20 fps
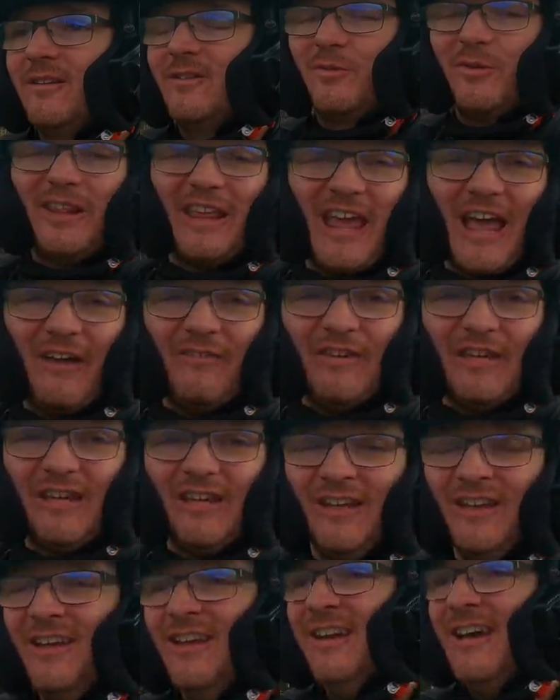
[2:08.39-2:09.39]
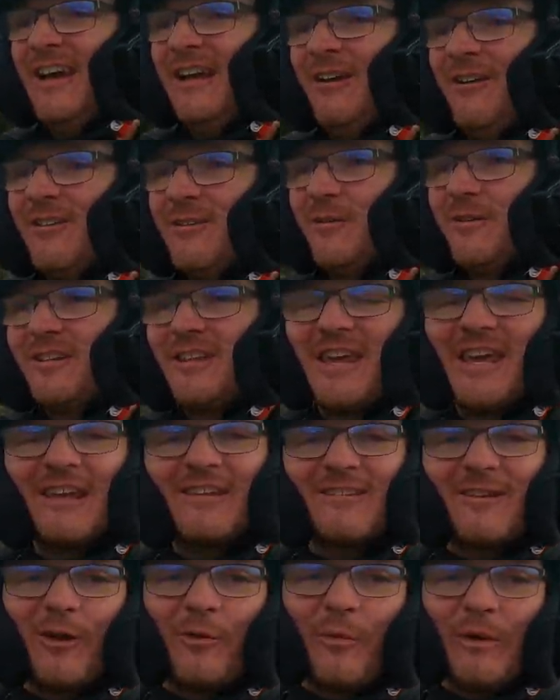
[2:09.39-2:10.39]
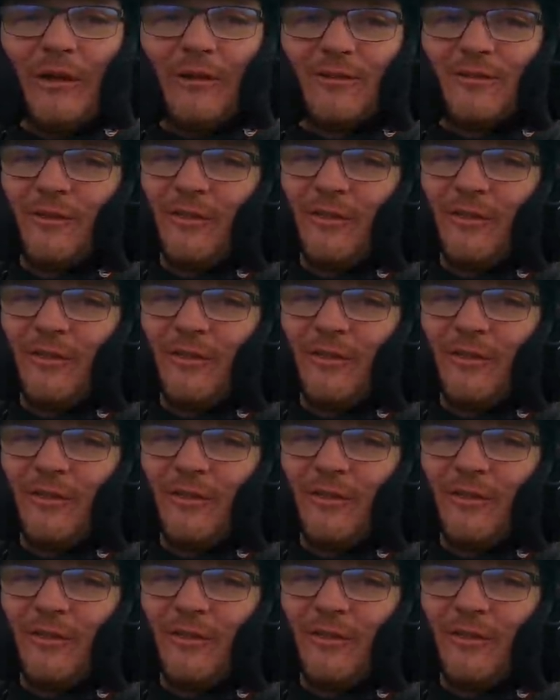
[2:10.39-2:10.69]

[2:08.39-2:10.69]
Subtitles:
It's really heavy, and also it's a Kingsong wheel,